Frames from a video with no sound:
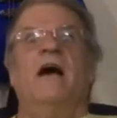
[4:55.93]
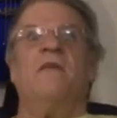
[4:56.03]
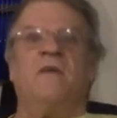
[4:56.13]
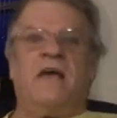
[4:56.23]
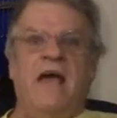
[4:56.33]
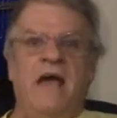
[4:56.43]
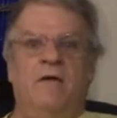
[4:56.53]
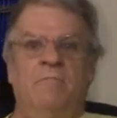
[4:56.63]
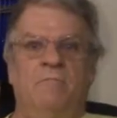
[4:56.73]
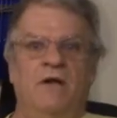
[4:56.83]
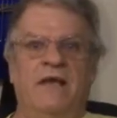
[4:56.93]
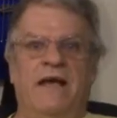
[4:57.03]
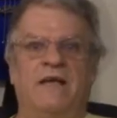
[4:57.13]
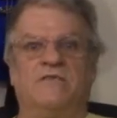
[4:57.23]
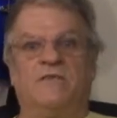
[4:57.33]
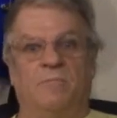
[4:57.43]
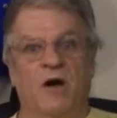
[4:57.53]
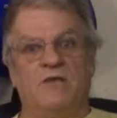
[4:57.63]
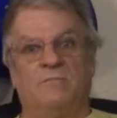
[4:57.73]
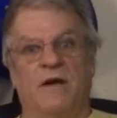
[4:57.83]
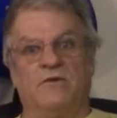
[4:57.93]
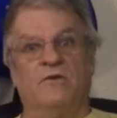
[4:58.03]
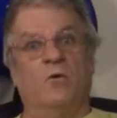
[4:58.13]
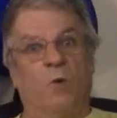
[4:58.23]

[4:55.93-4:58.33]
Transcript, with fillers: At the camp, Billy asks the prospector,